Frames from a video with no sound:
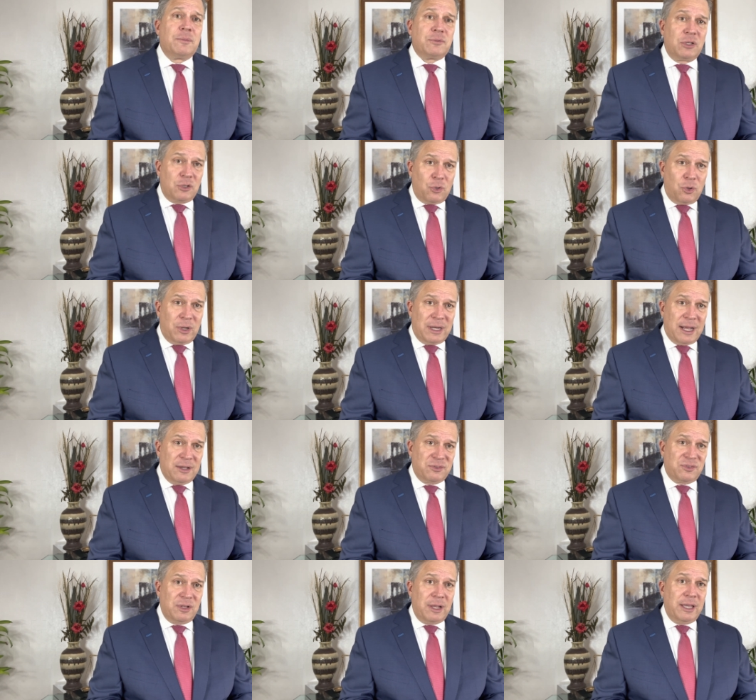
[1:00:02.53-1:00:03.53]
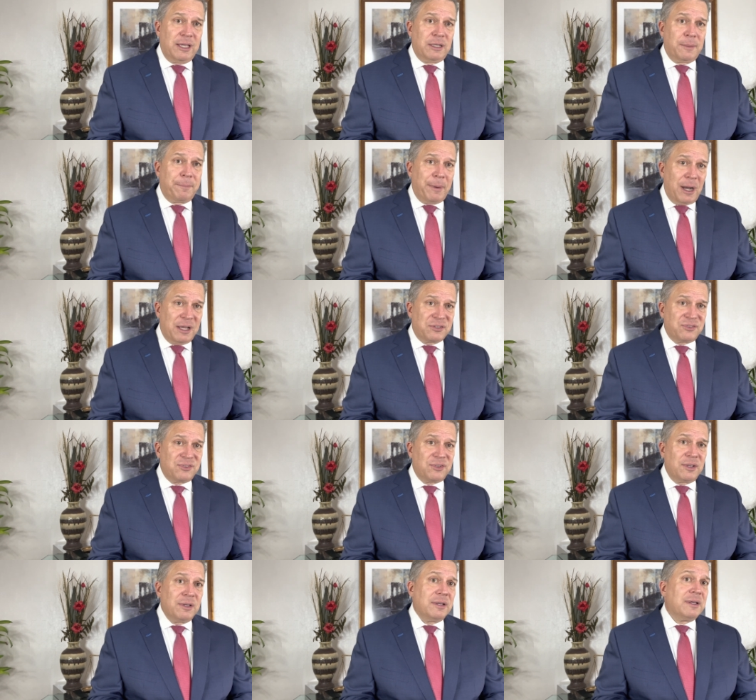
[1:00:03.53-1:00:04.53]
to the courthouse today in a bus,
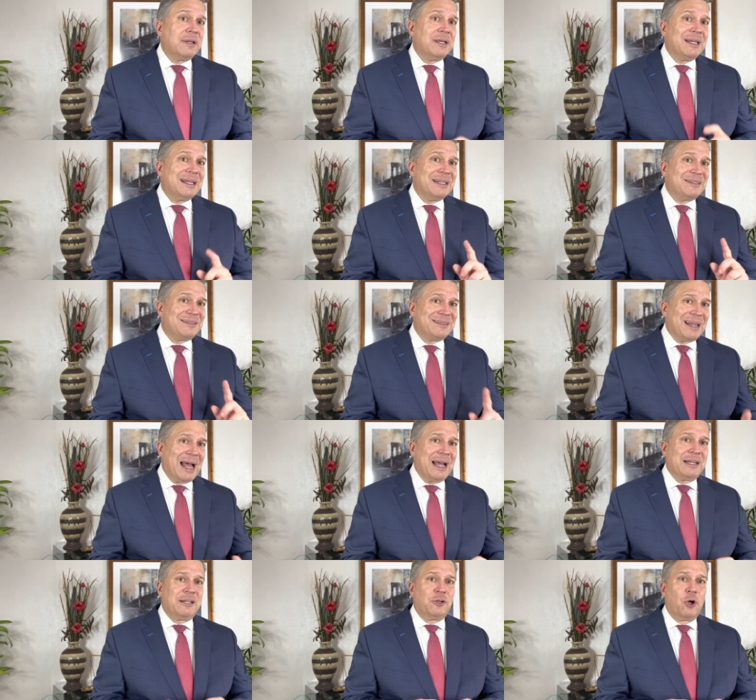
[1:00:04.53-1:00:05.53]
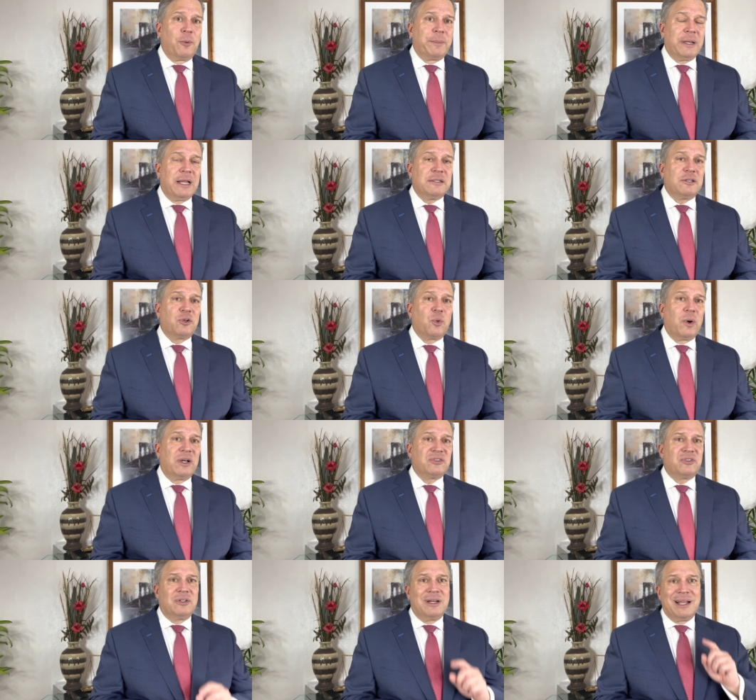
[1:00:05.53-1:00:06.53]
is not an open-ended
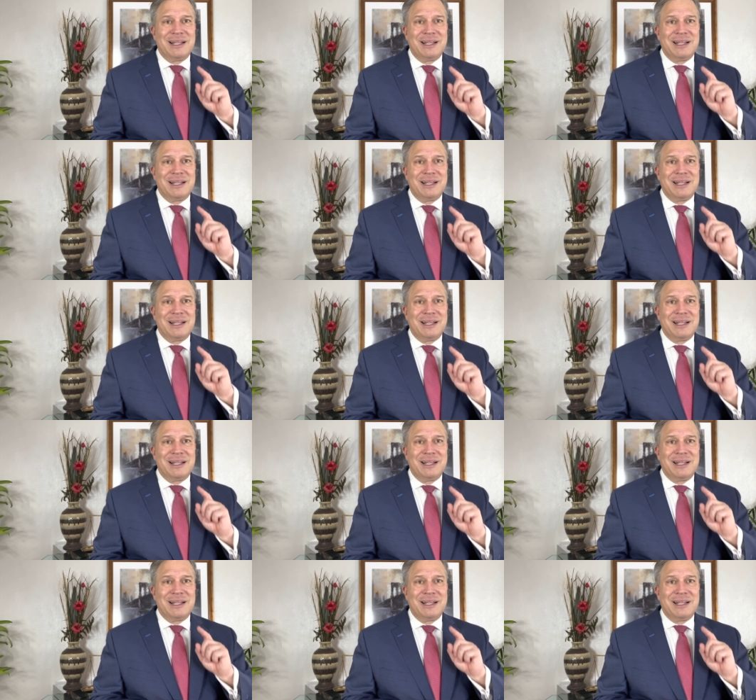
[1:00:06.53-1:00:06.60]
question.